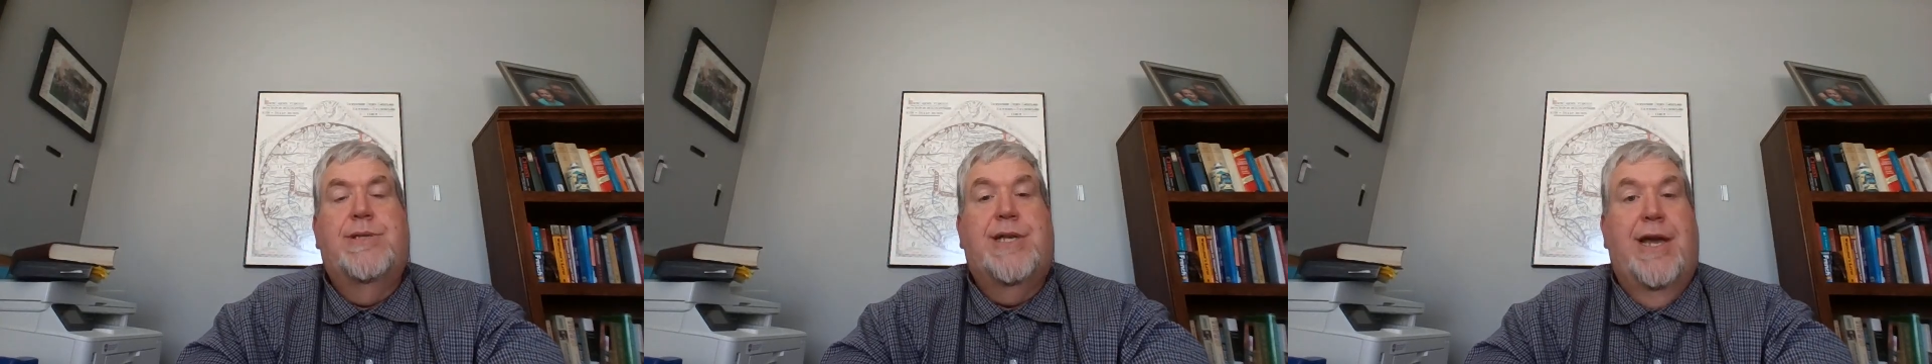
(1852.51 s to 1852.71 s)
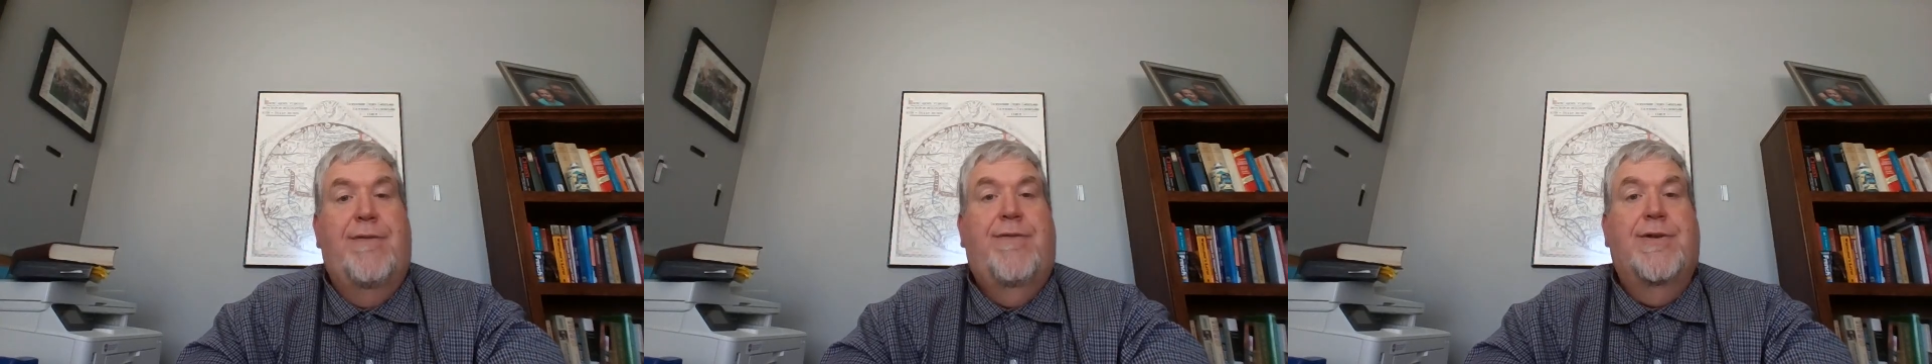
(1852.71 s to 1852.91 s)

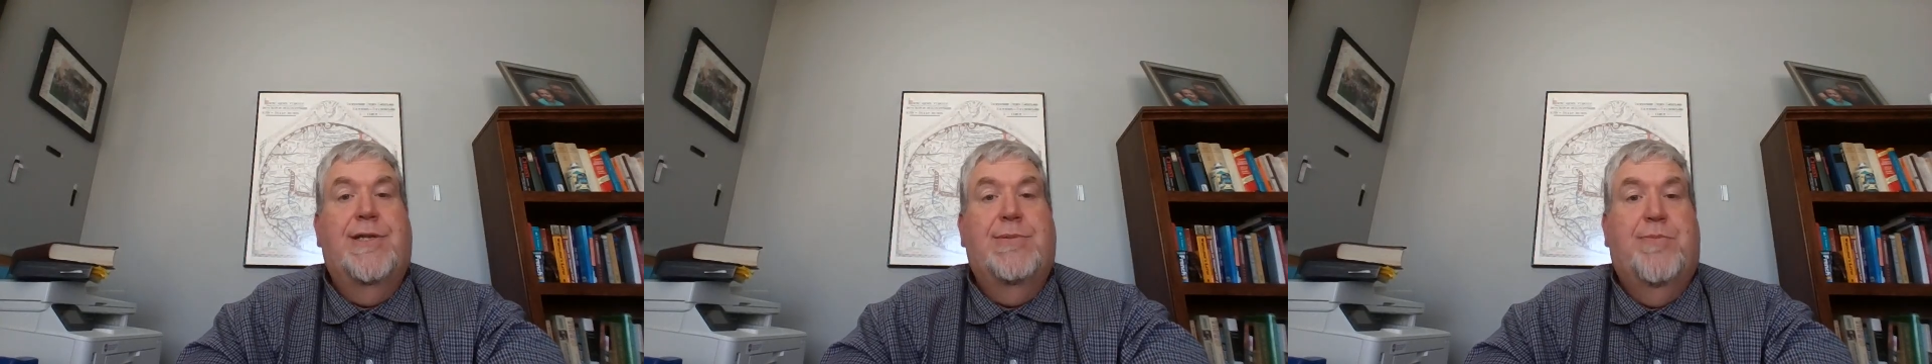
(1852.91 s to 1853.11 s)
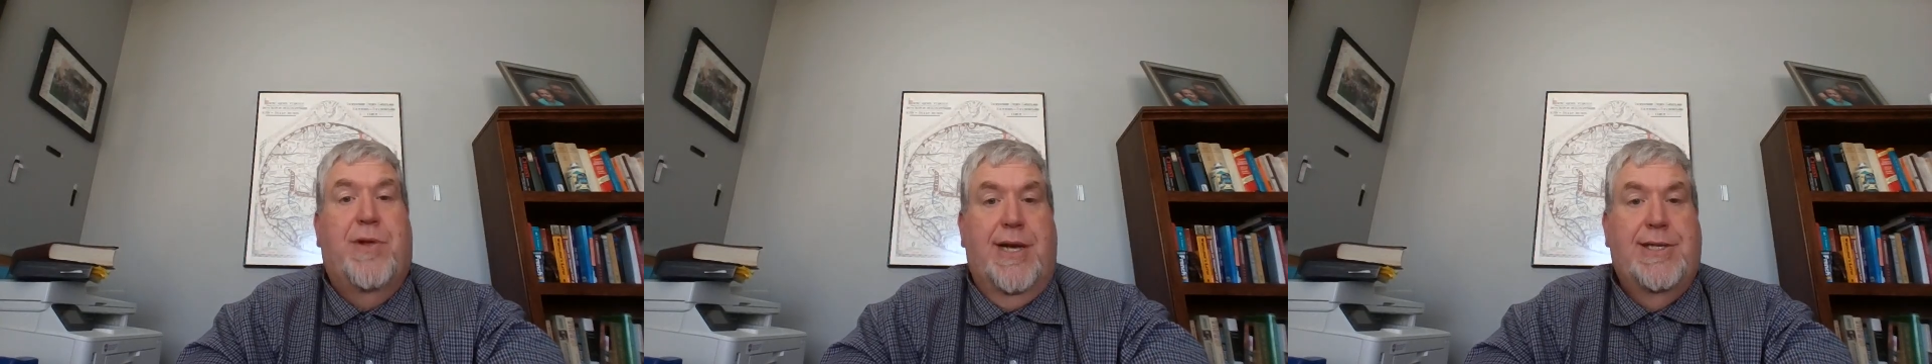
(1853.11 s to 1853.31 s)

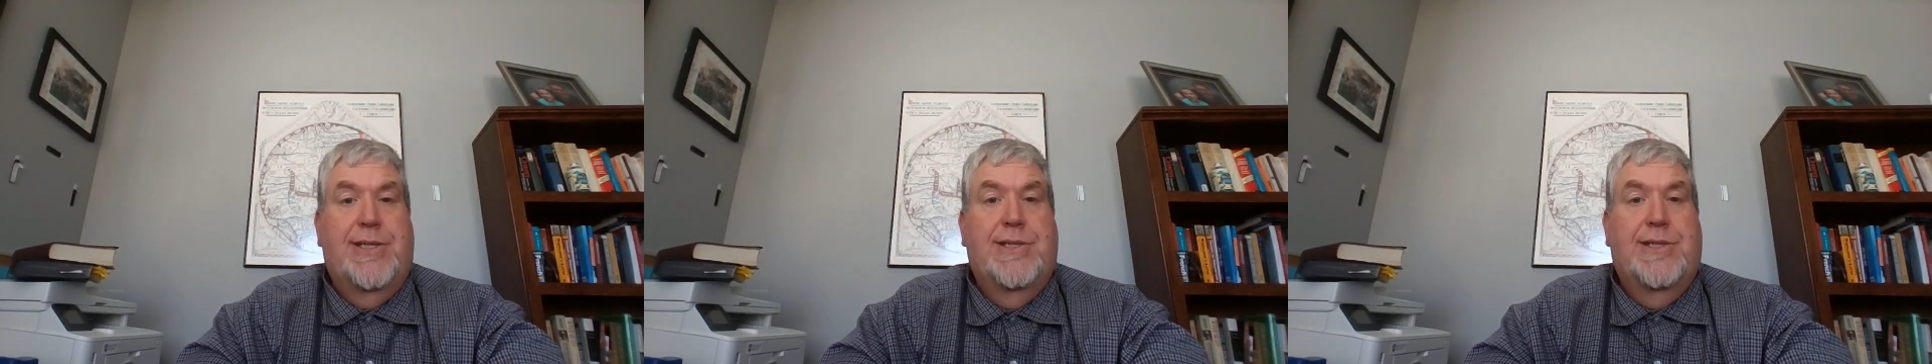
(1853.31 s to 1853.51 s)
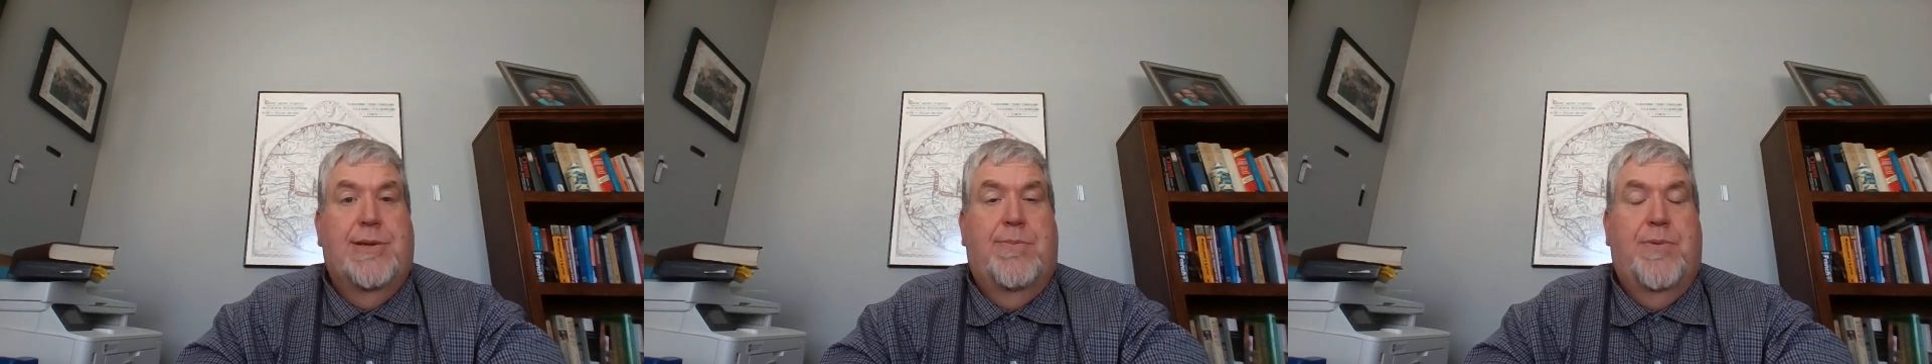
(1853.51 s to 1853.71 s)
safest
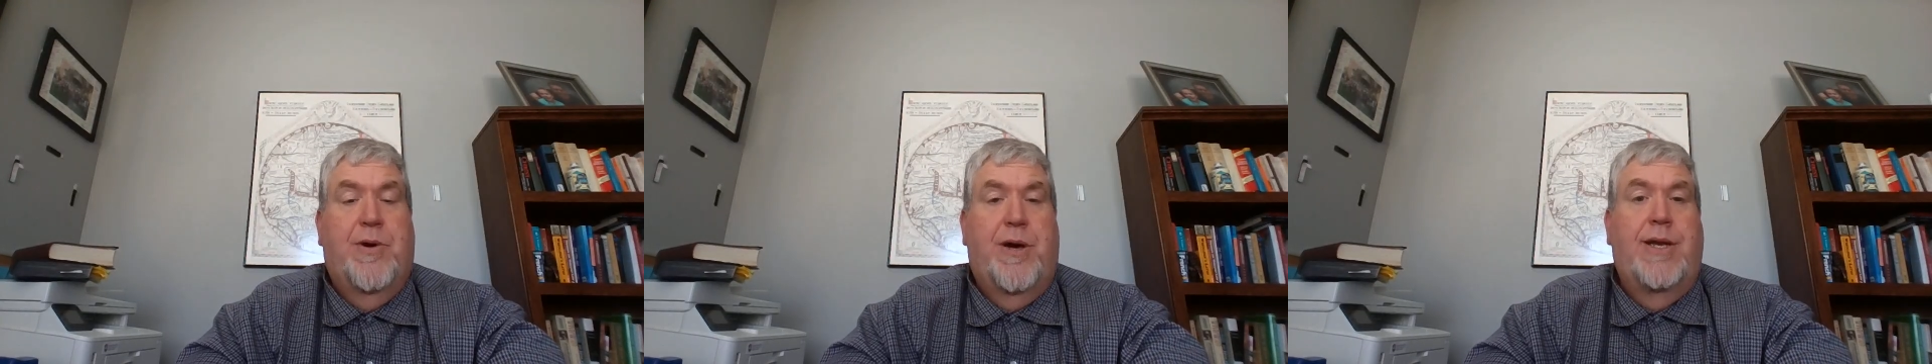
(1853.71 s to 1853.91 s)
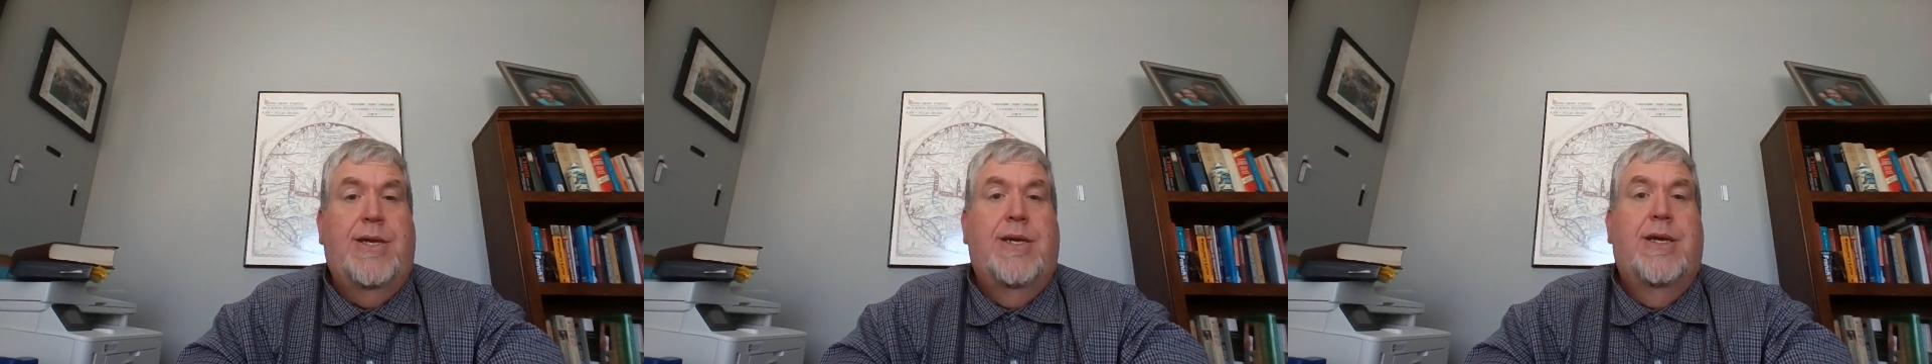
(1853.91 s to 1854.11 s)
places to
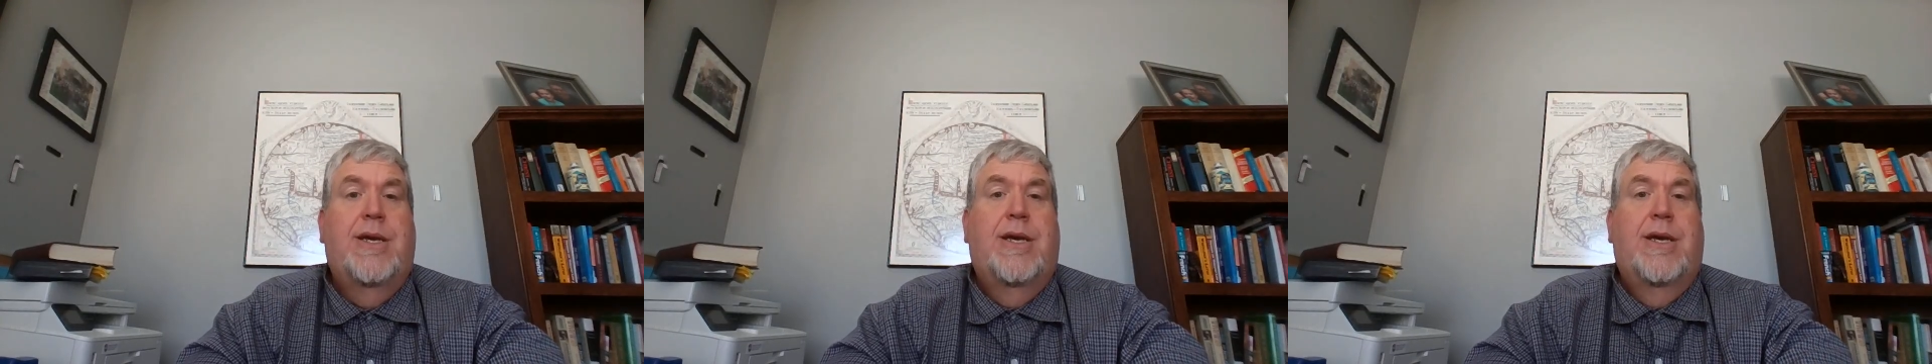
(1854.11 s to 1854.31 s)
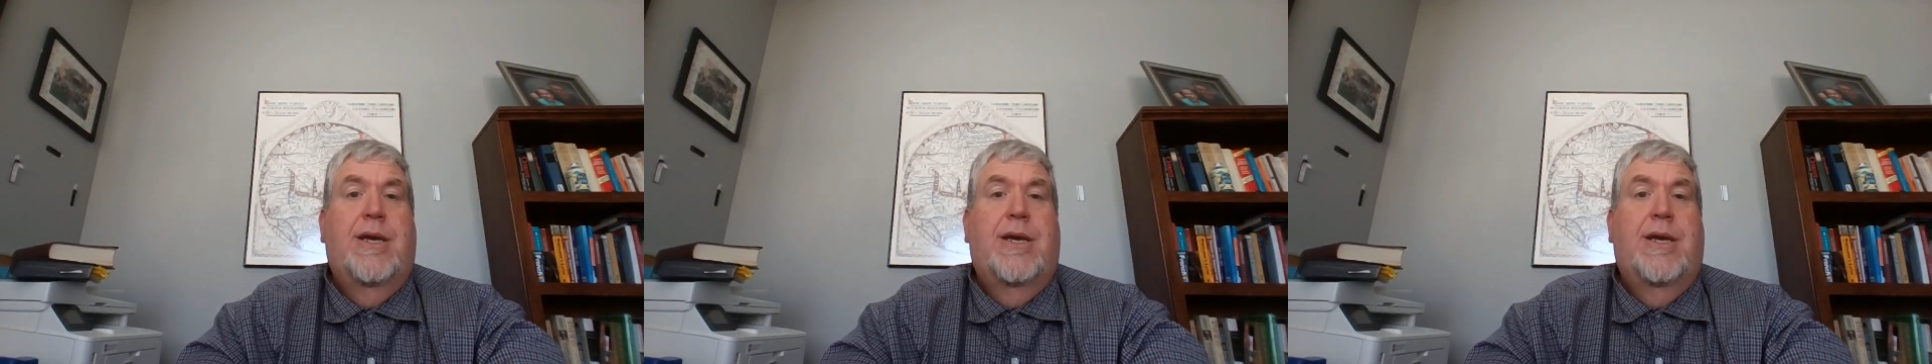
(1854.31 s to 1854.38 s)
put